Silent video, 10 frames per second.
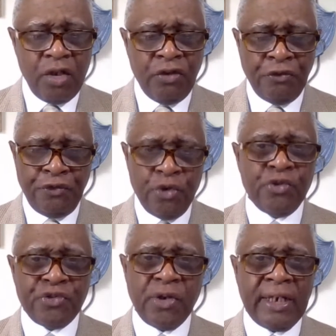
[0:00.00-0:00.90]
the
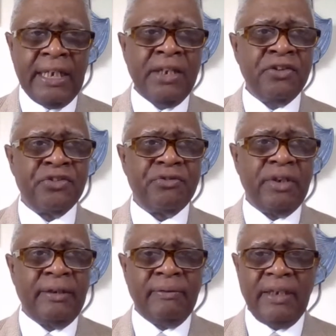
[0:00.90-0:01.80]
food truck
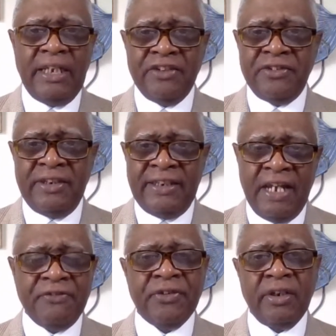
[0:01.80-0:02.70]
industry is
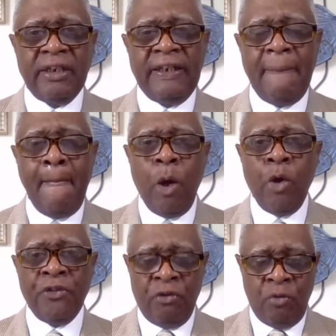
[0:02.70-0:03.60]
definitely
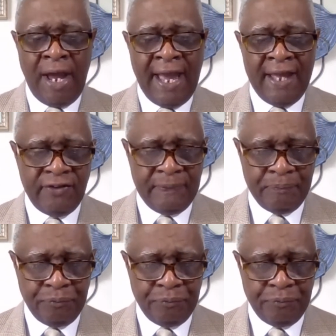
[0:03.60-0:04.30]
on the rise.